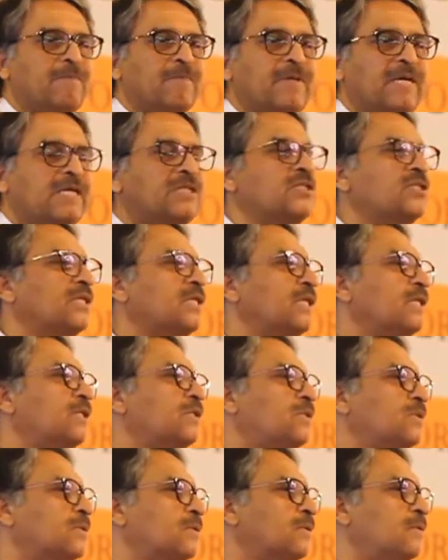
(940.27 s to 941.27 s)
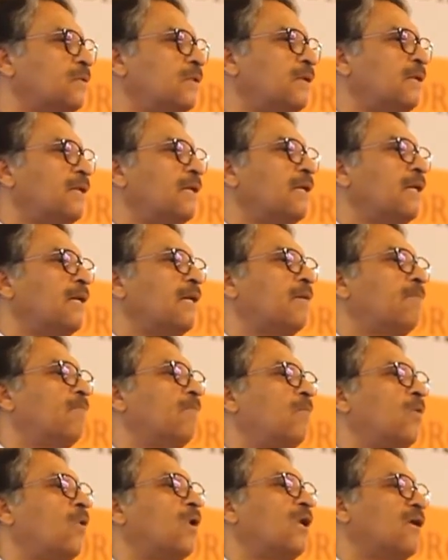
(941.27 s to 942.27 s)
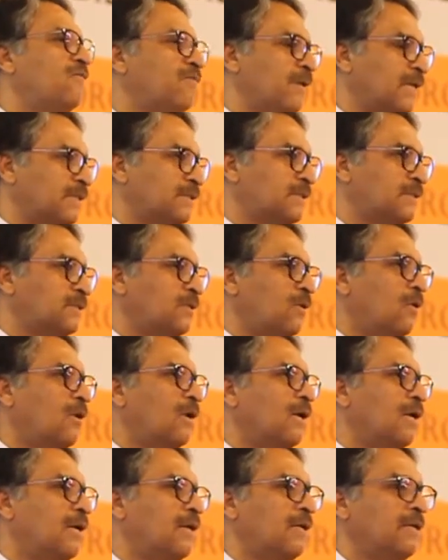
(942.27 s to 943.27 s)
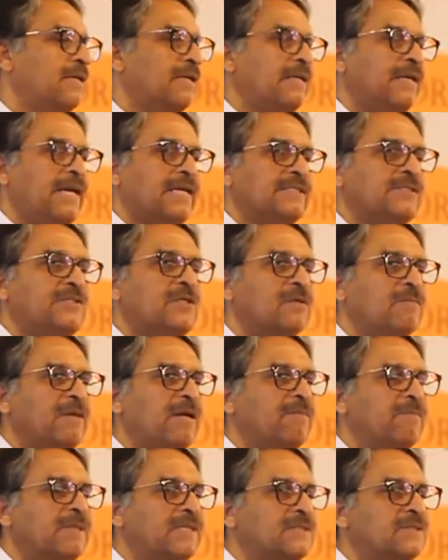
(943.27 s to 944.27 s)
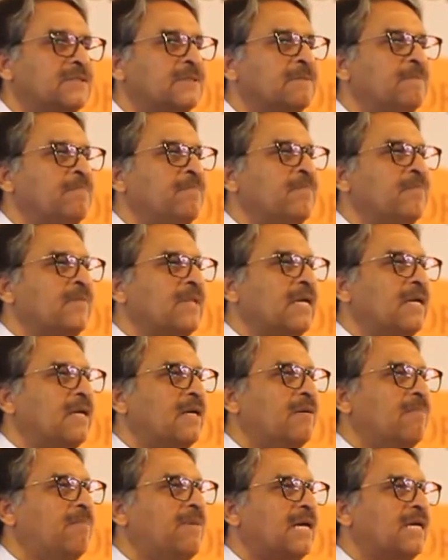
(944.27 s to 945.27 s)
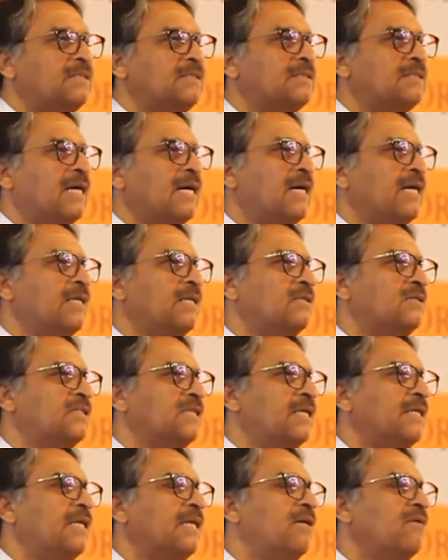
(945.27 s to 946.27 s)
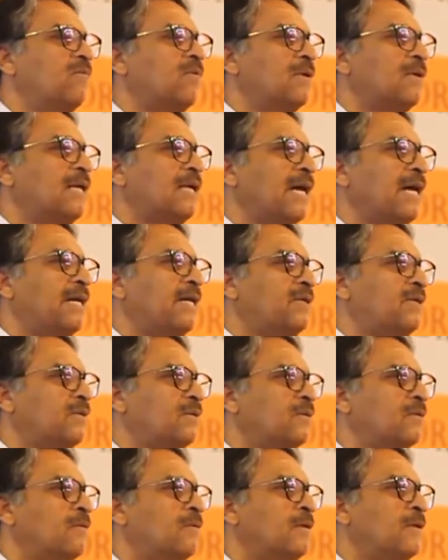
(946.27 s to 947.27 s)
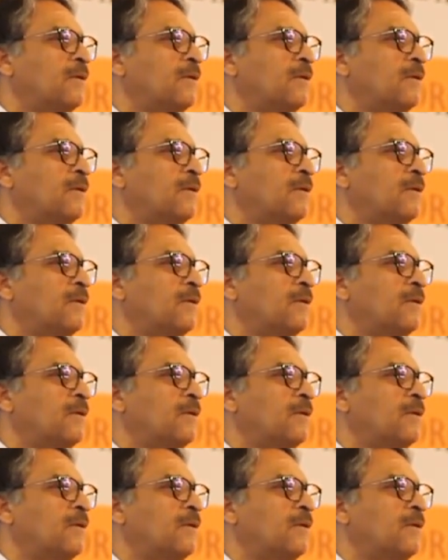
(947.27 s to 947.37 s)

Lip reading: concern to all of us, all SCO members. Pakistan certainly would like to